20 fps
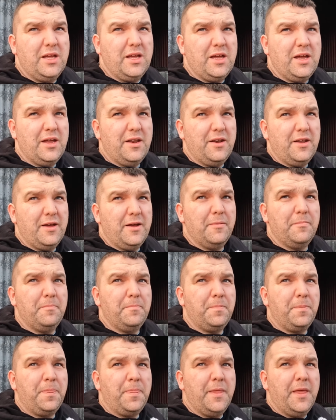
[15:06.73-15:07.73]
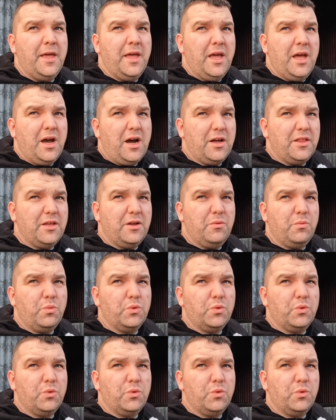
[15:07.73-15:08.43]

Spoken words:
and I think